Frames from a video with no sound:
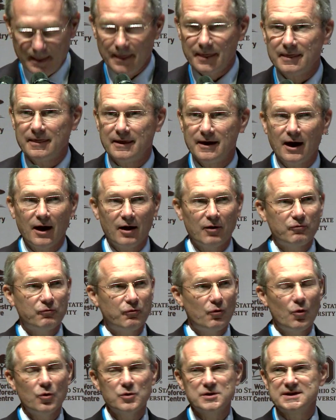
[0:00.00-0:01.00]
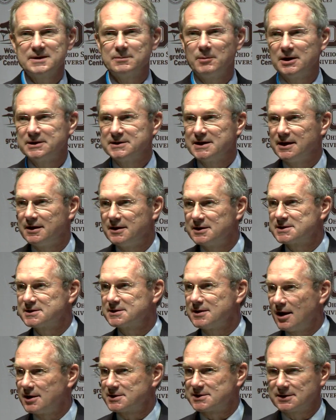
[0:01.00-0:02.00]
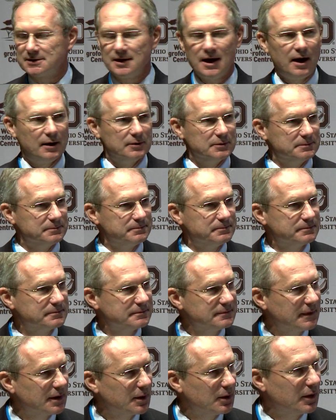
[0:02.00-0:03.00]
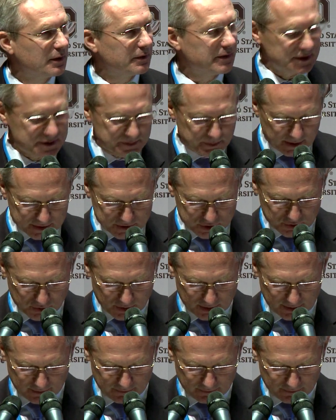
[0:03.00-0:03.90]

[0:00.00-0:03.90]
There are 4 simultaneous tasks now on this bus journey.